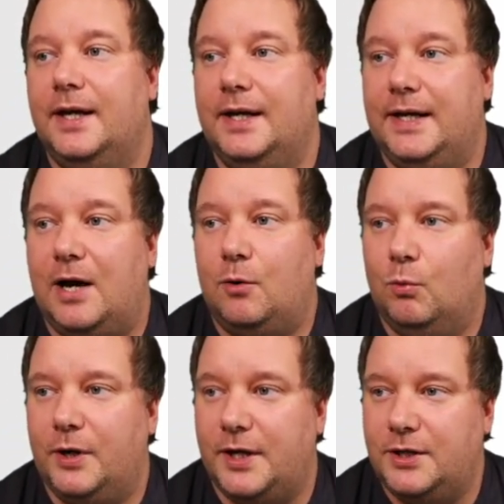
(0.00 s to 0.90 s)
Now,
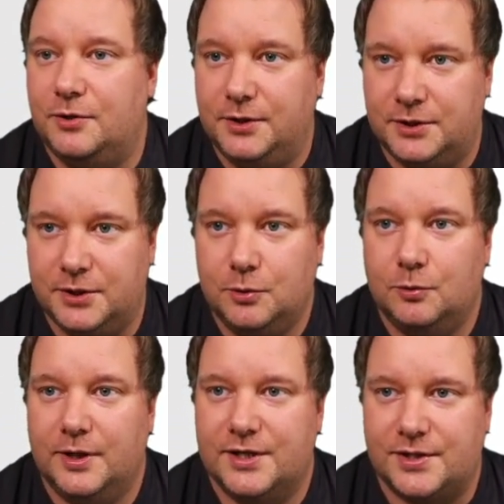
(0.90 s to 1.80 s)
what I could
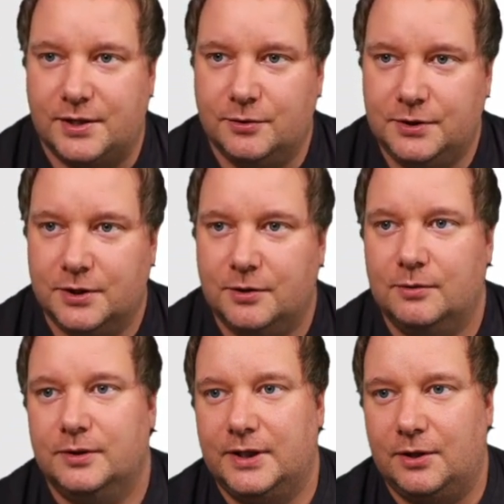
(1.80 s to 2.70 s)
do is I could
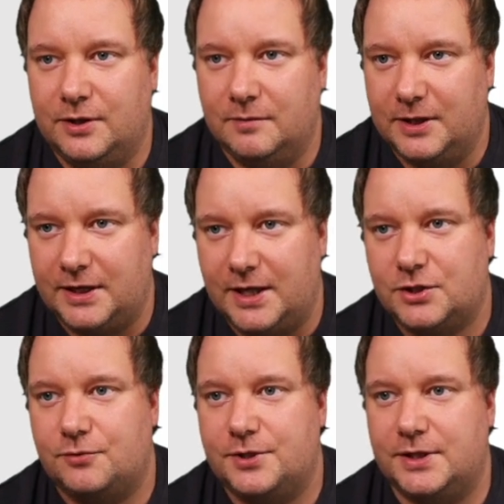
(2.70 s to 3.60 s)
go, now give me an
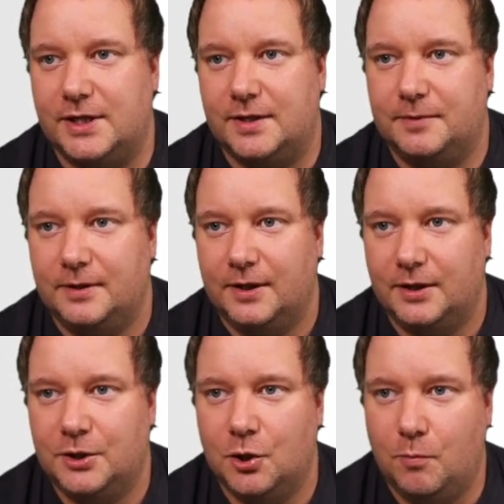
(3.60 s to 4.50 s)
extra step,
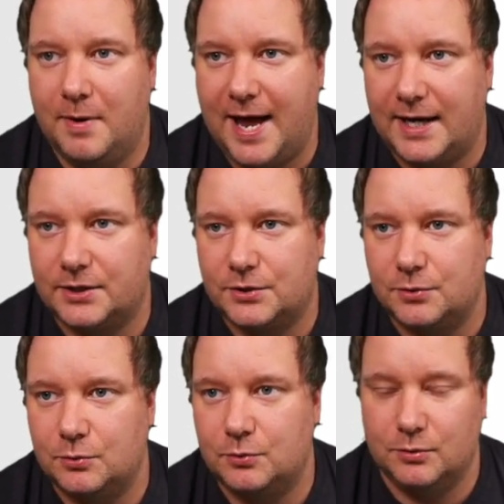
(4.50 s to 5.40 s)
go back
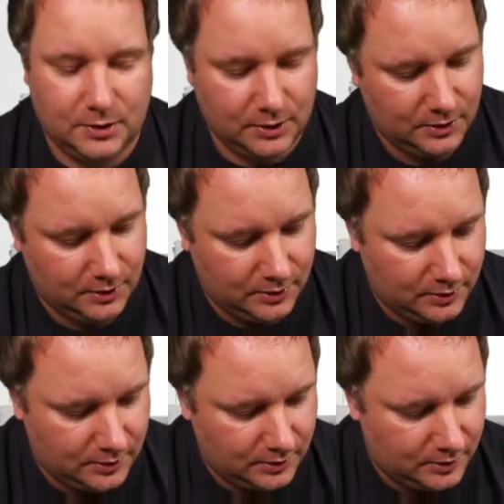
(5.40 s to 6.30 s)
to
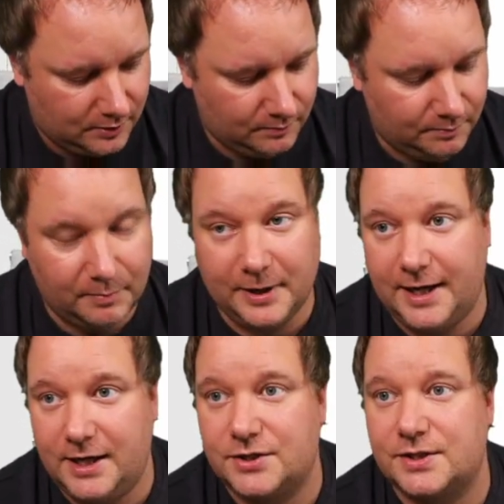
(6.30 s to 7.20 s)

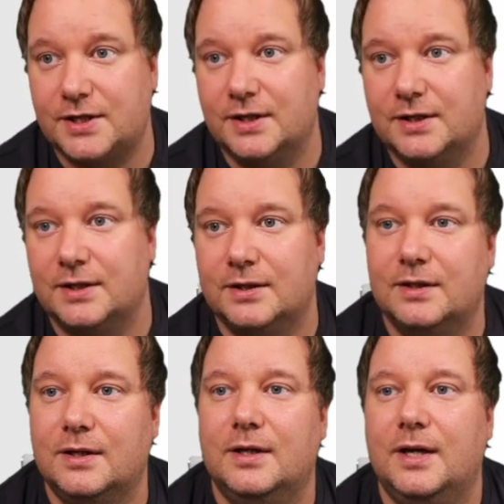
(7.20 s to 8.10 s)
base,
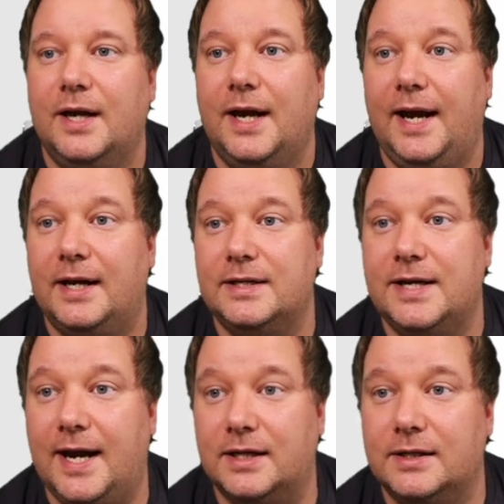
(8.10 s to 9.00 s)
and
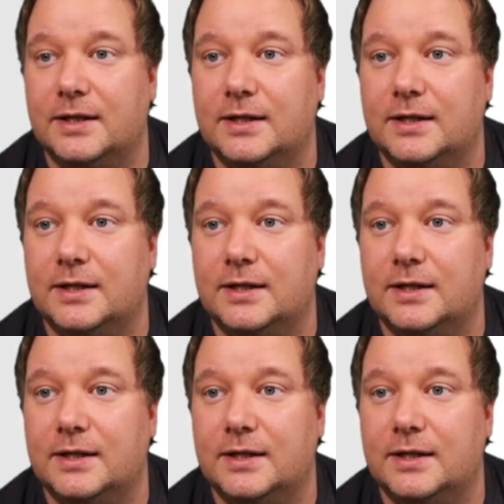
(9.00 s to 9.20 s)
then